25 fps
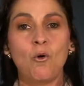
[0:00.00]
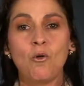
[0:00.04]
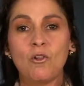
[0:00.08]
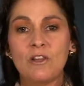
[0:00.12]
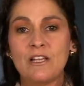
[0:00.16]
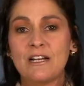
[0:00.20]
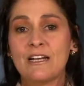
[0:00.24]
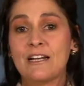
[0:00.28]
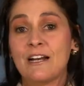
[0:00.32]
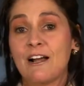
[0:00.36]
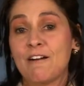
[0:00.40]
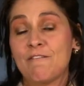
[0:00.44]

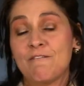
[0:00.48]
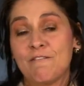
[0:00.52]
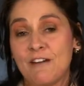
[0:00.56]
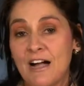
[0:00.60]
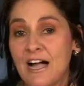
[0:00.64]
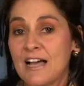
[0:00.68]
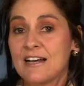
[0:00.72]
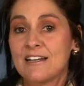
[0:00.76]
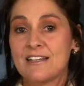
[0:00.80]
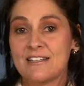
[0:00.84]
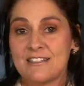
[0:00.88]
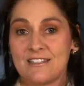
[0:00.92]
all in in our
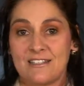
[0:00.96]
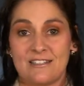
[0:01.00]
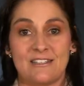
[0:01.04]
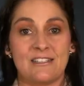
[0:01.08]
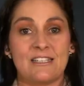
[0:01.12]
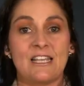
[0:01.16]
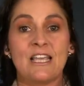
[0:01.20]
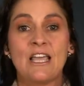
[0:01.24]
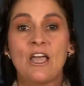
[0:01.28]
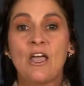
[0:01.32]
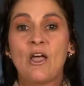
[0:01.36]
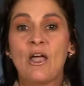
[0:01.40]

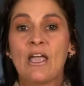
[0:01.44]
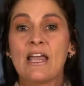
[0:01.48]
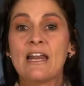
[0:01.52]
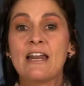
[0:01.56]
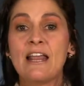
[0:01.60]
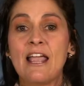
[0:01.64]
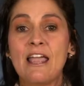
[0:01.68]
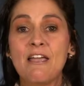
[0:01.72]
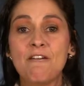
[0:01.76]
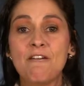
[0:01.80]
finances, in